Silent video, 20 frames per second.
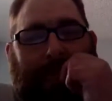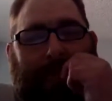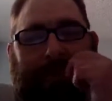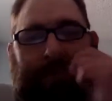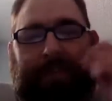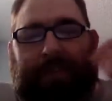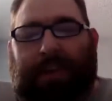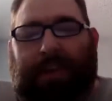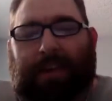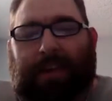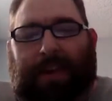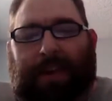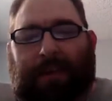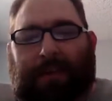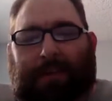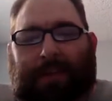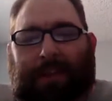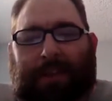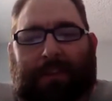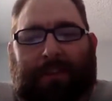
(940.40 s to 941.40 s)
still, I
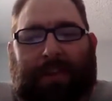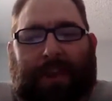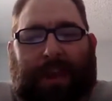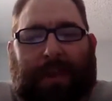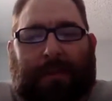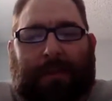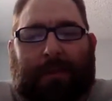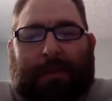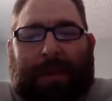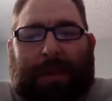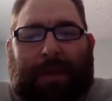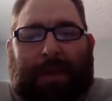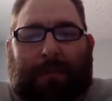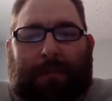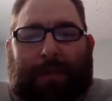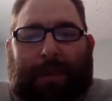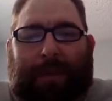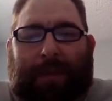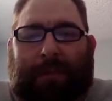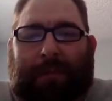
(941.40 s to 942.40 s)
don't think it's time to make a
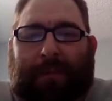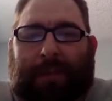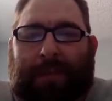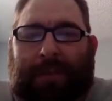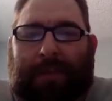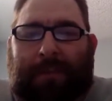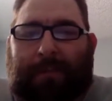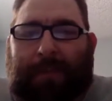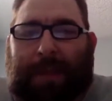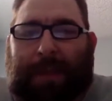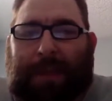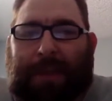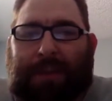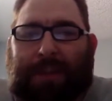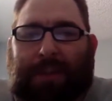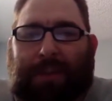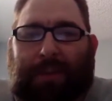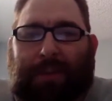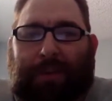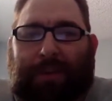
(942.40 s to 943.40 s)
mid-season
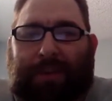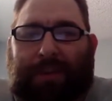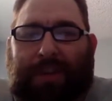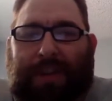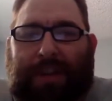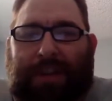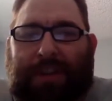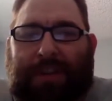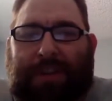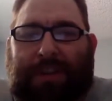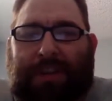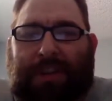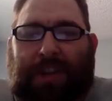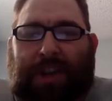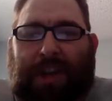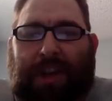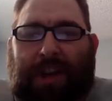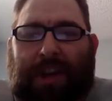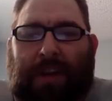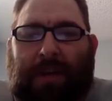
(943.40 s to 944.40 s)
managerial change in
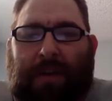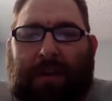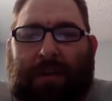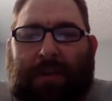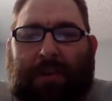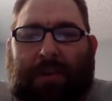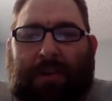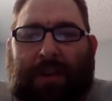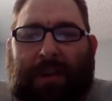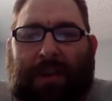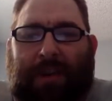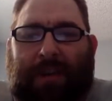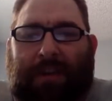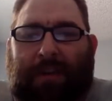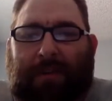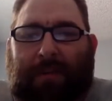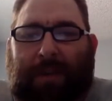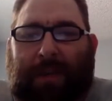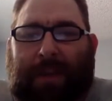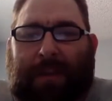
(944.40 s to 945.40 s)
Chicago. It's not
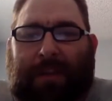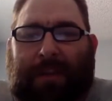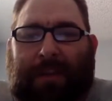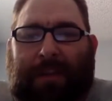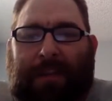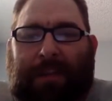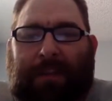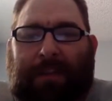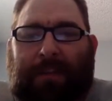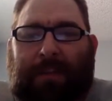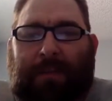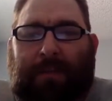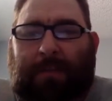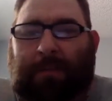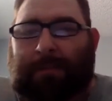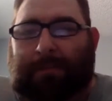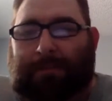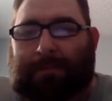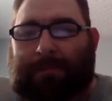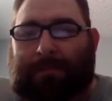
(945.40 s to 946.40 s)
the right thing to do.
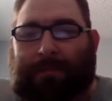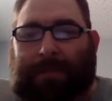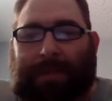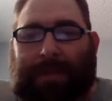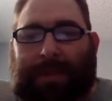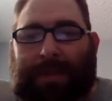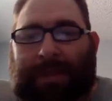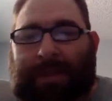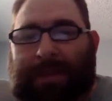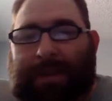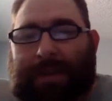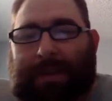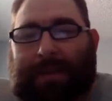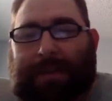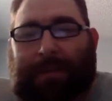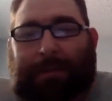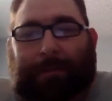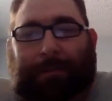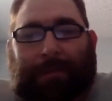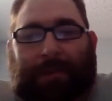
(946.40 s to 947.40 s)

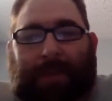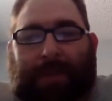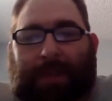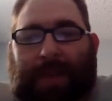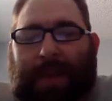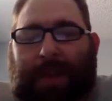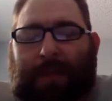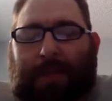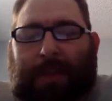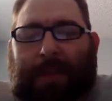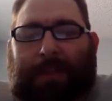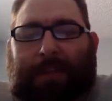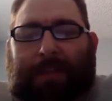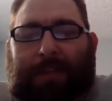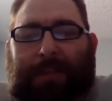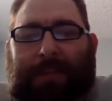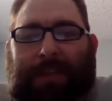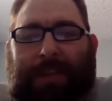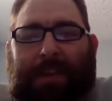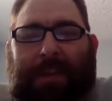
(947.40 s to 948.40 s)
I'd wait
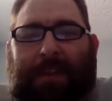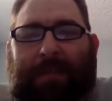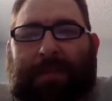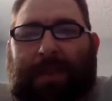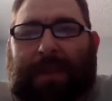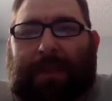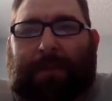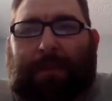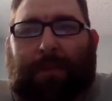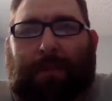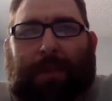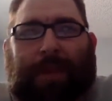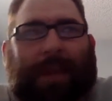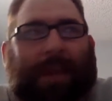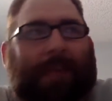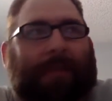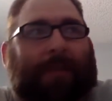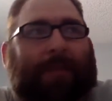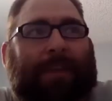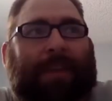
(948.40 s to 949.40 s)
till the end of April,
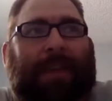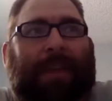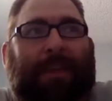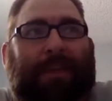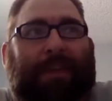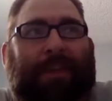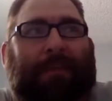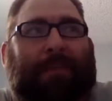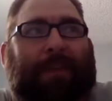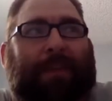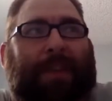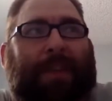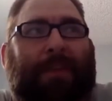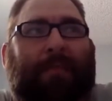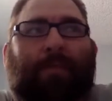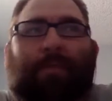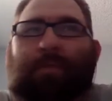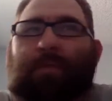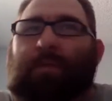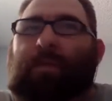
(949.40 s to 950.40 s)
like everything else I'm
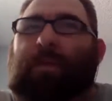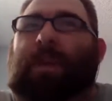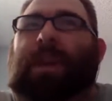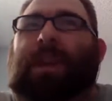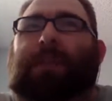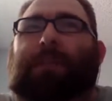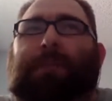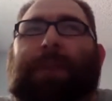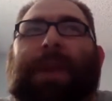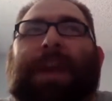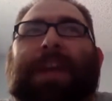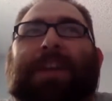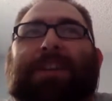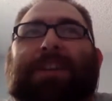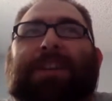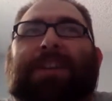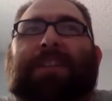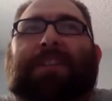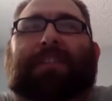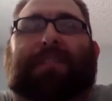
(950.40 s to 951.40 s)
saying.
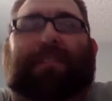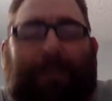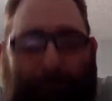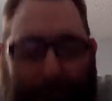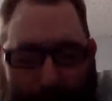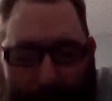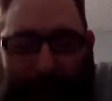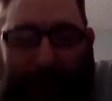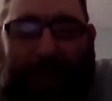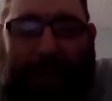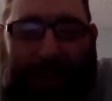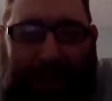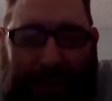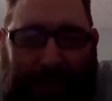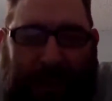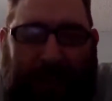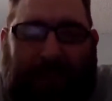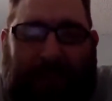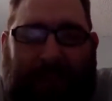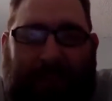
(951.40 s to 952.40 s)
Patience,
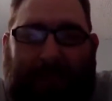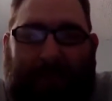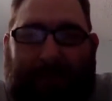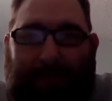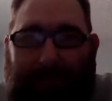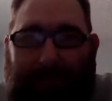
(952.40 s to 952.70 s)
patience,